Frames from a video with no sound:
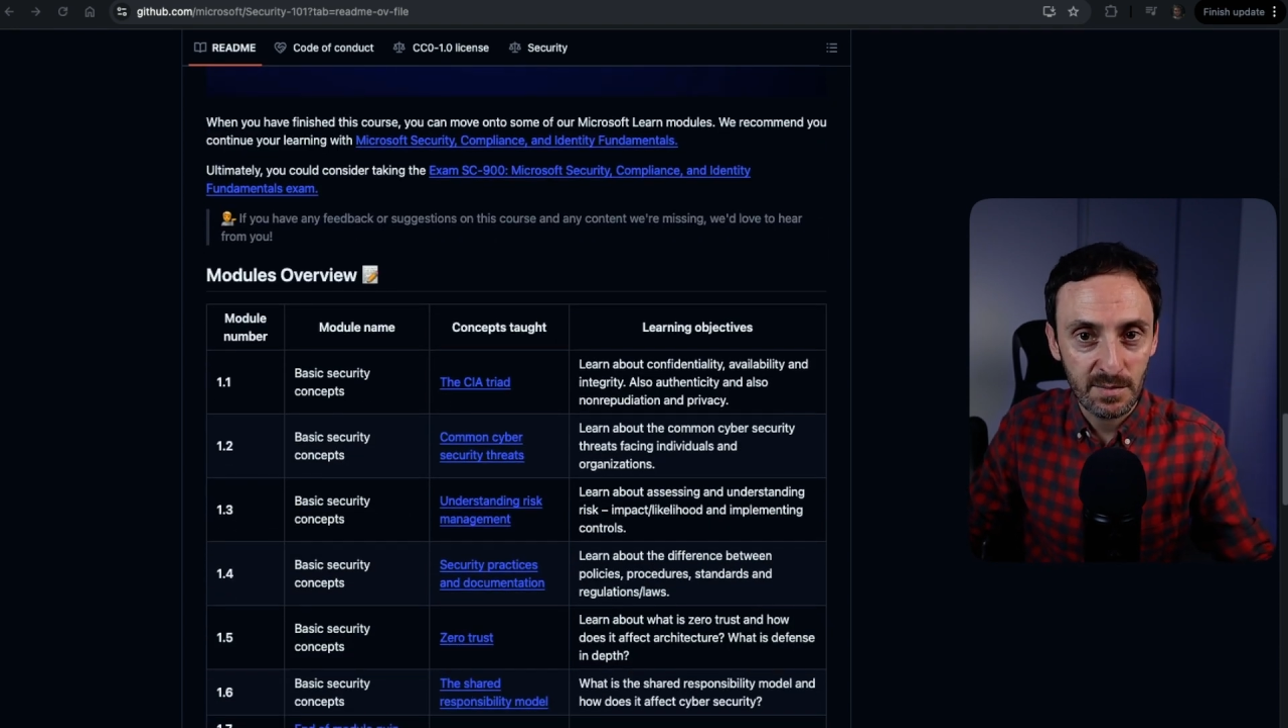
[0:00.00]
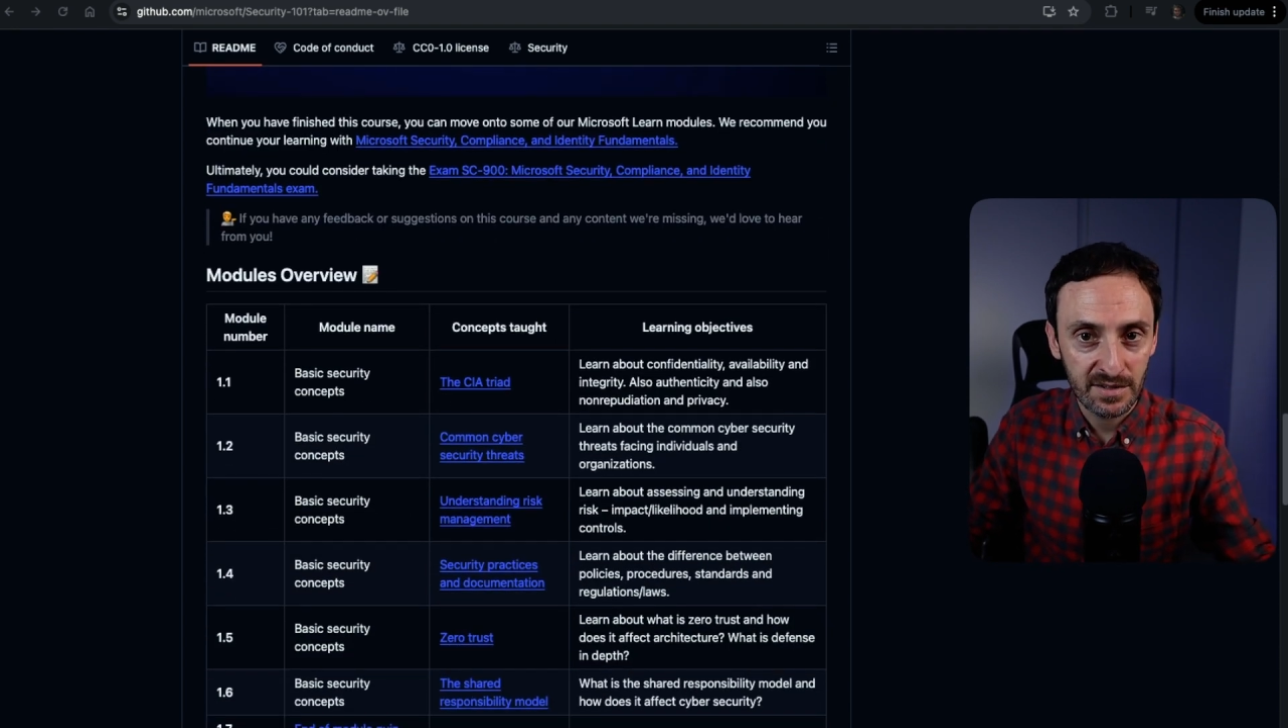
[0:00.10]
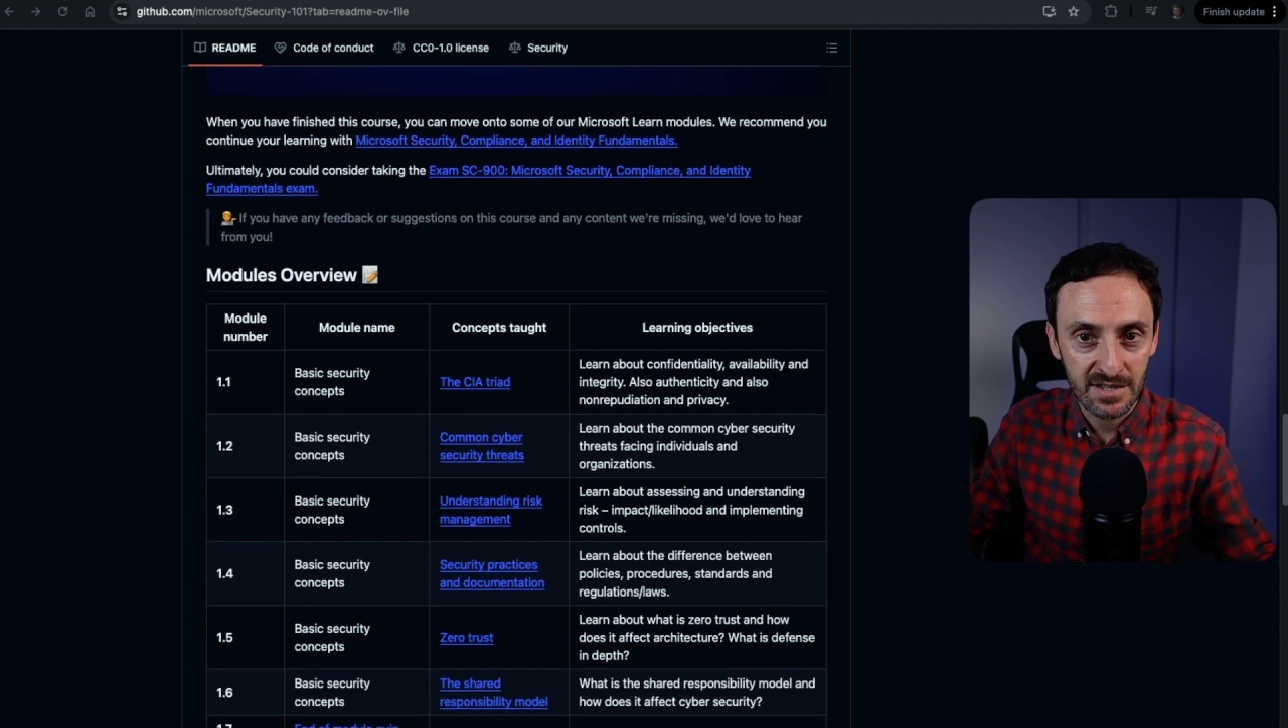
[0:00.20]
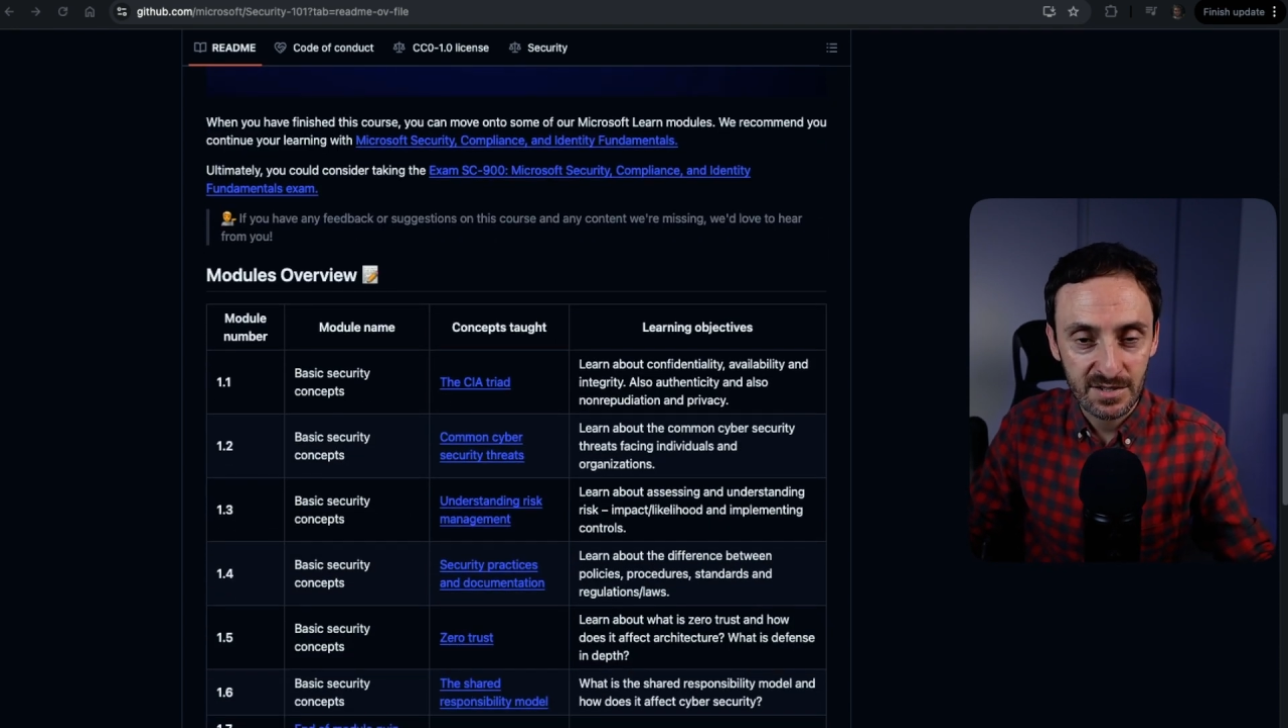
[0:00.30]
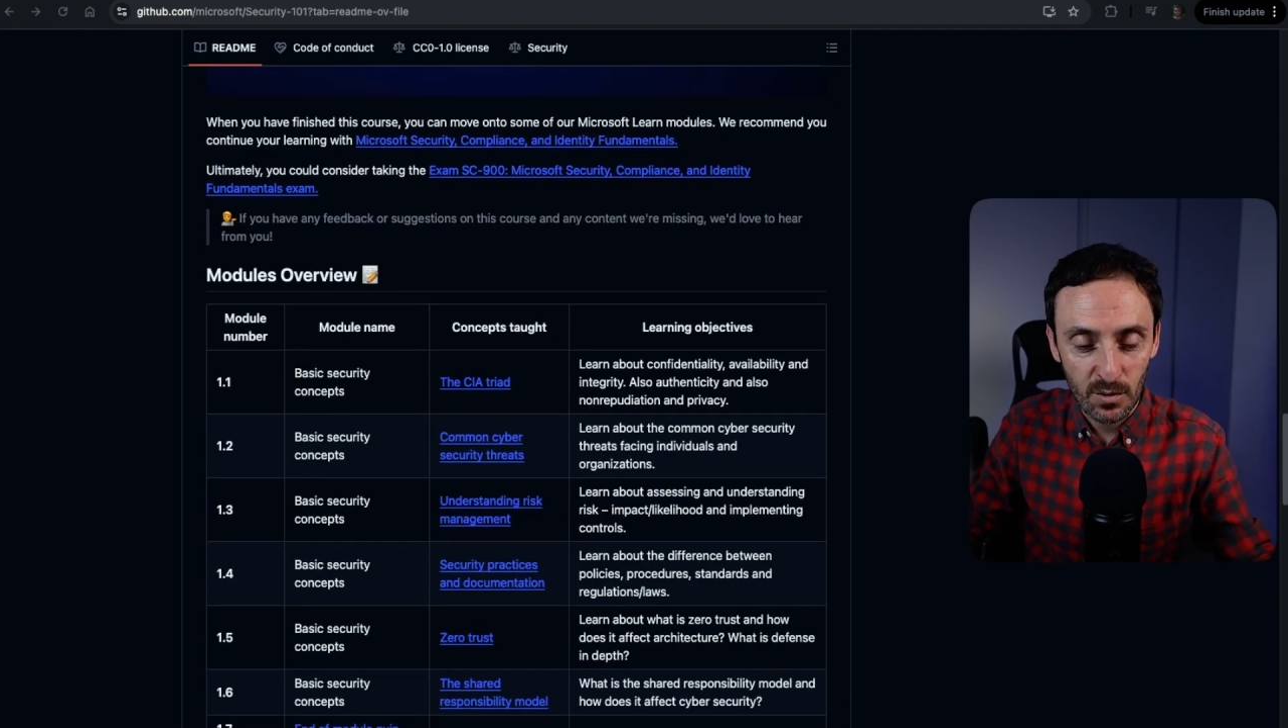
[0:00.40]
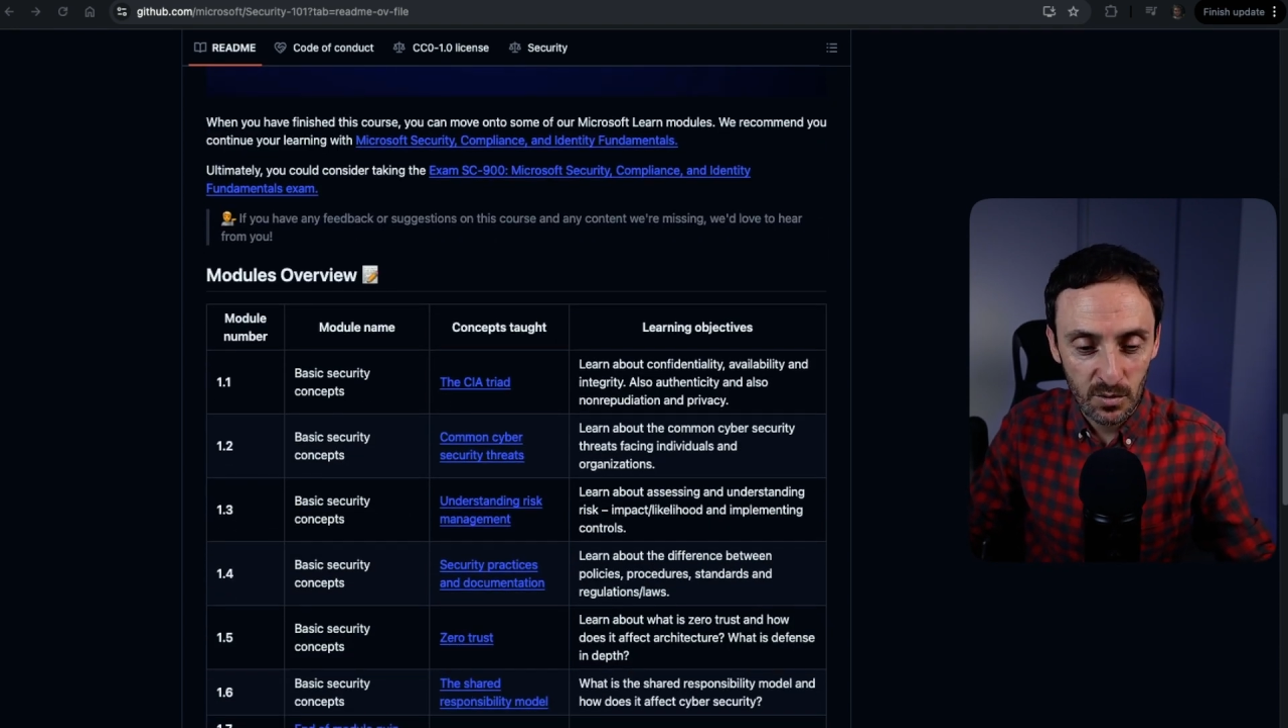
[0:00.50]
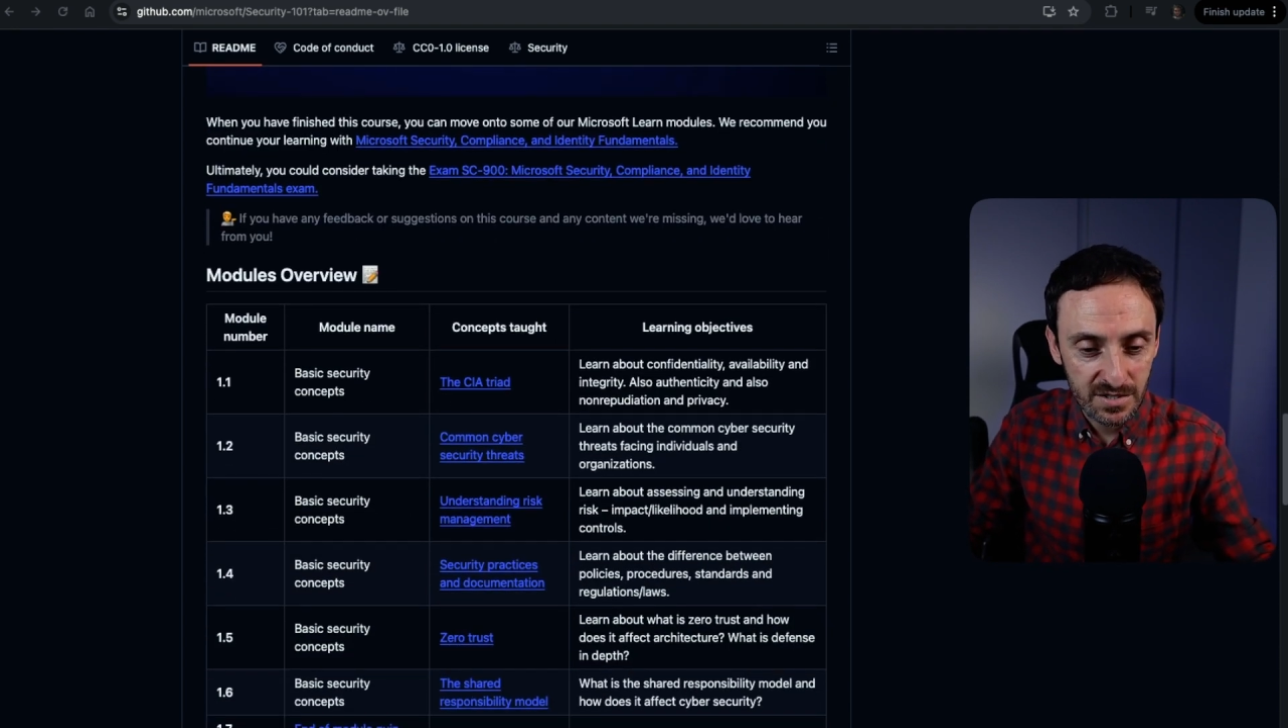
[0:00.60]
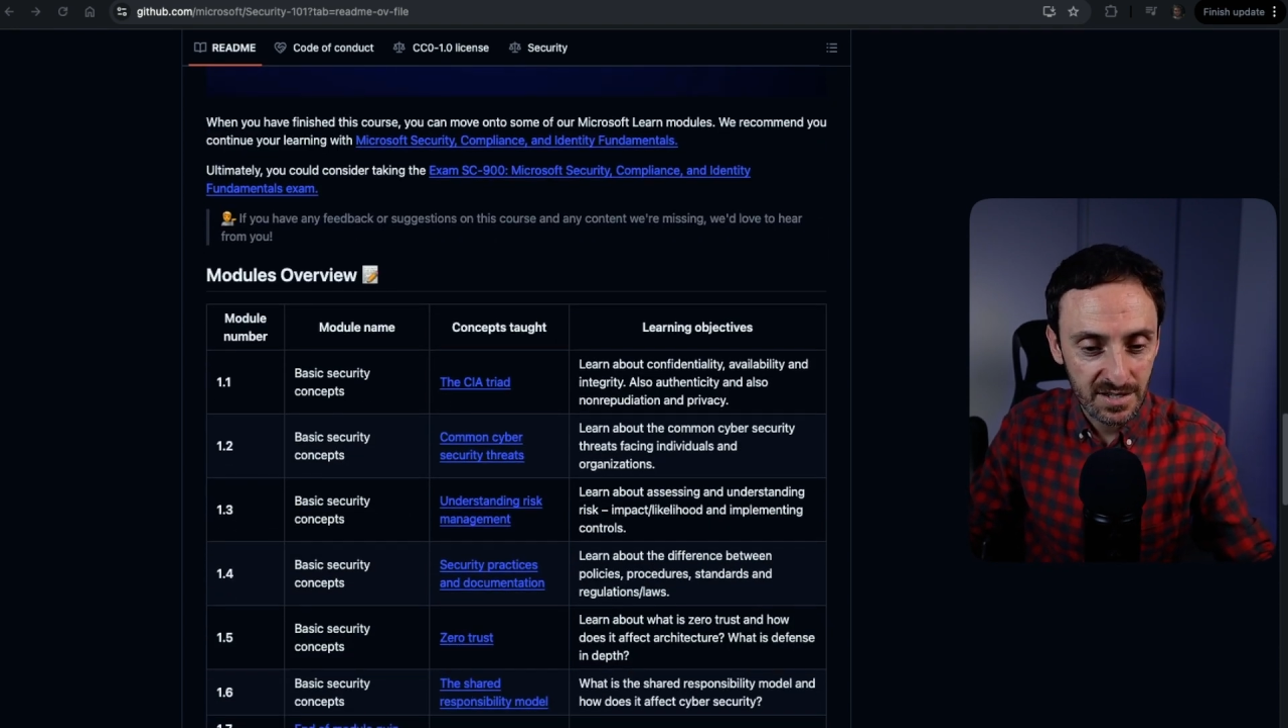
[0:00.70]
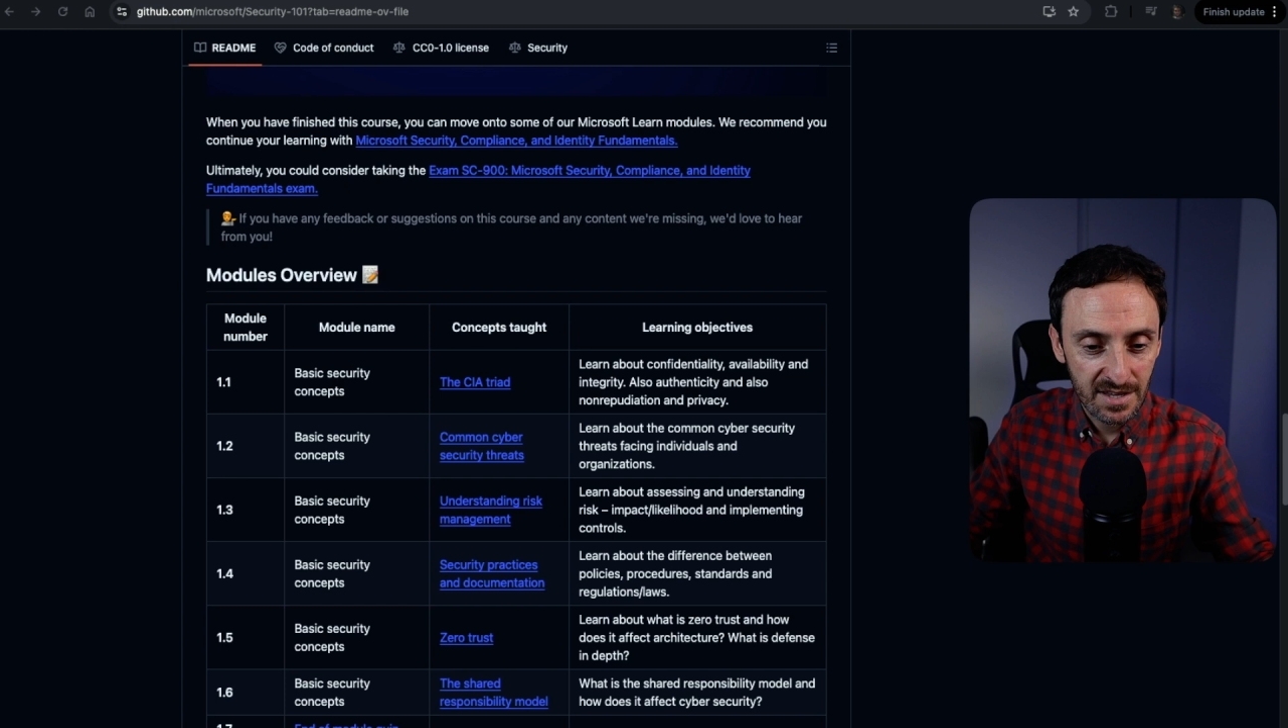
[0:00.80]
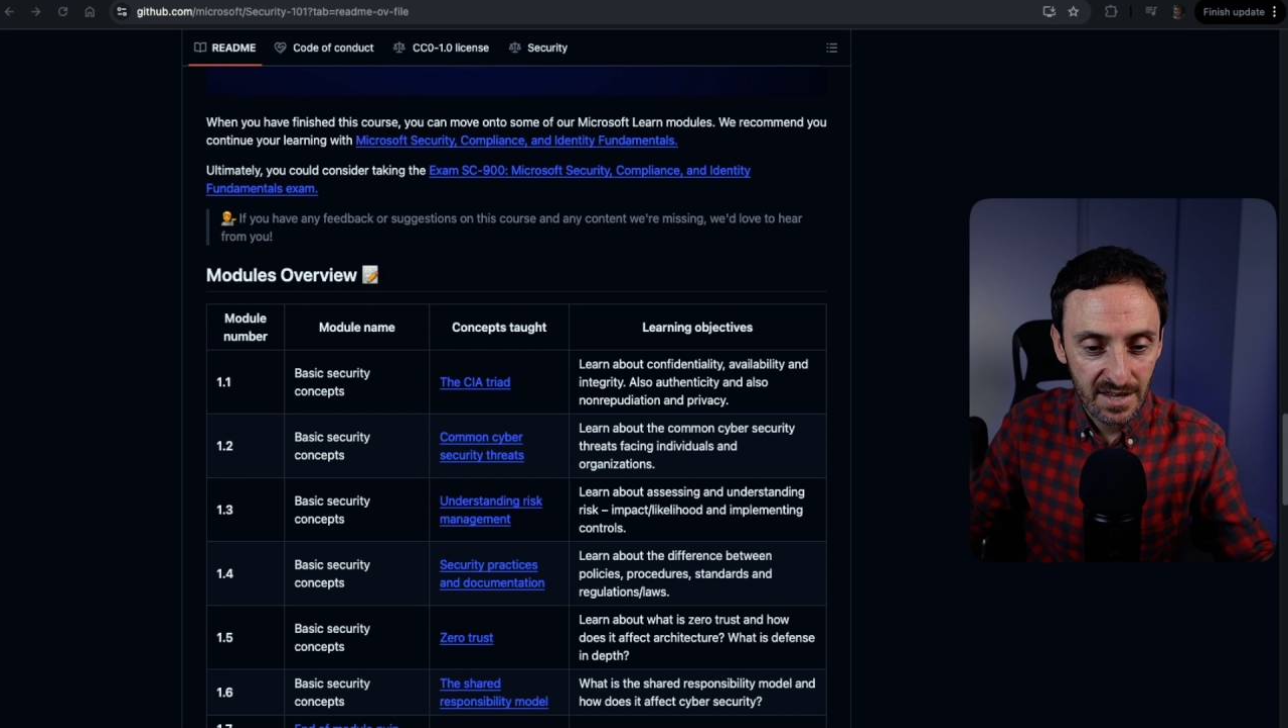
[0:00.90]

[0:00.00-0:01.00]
about this course